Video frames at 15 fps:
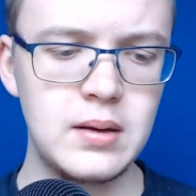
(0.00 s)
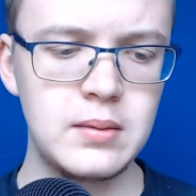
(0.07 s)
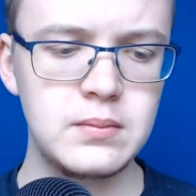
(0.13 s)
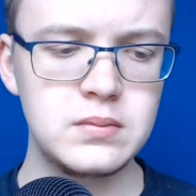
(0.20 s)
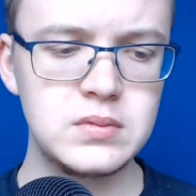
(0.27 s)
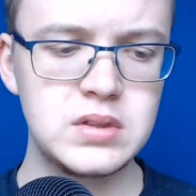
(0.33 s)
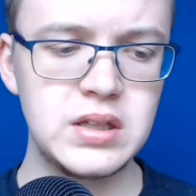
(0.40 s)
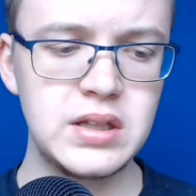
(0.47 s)

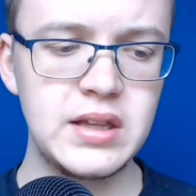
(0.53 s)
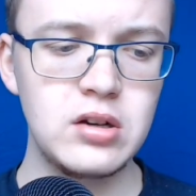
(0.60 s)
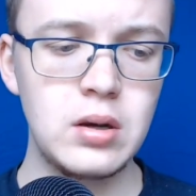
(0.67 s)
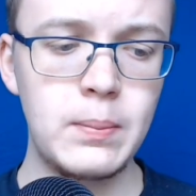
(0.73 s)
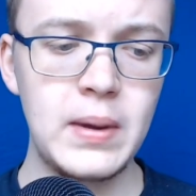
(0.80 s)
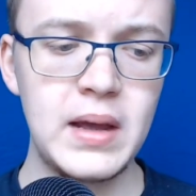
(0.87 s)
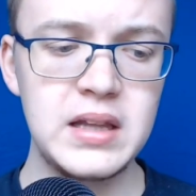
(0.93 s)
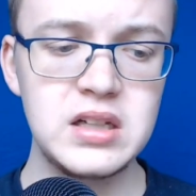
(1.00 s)
to their
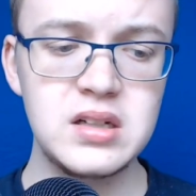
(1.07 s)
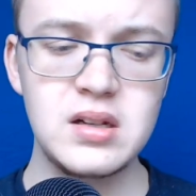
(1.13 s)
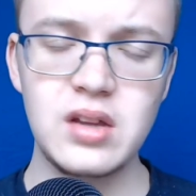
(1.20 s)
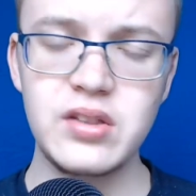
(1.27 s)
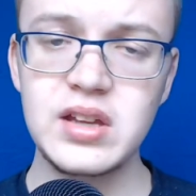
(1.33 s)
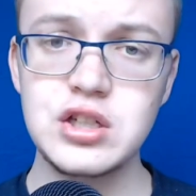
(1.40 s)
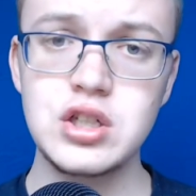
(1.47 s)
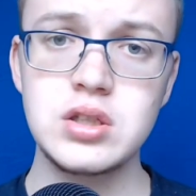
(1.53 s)
opinion. And I
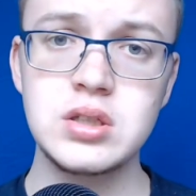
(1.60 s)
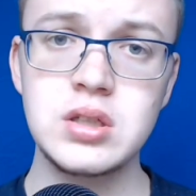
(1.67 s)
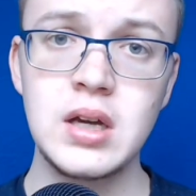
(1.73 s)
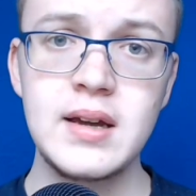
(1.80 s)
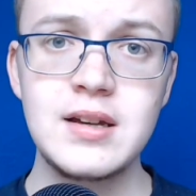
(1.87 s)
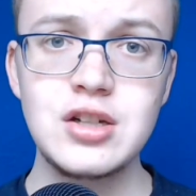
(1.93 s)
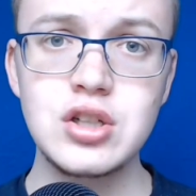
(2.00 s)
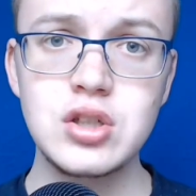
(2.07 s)
think
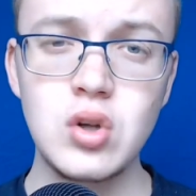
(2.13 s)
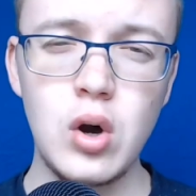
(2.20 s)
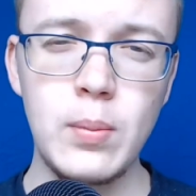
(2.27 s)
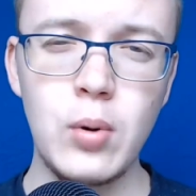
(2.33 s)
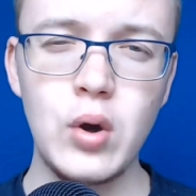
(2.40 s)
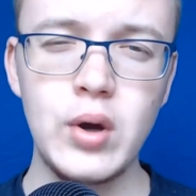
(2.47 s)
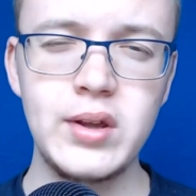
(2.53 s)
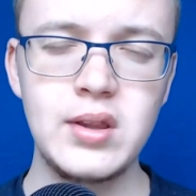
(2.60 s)
she's got a
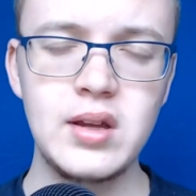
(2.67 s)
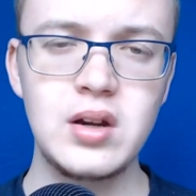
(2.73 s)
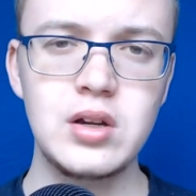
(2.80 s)
point in there.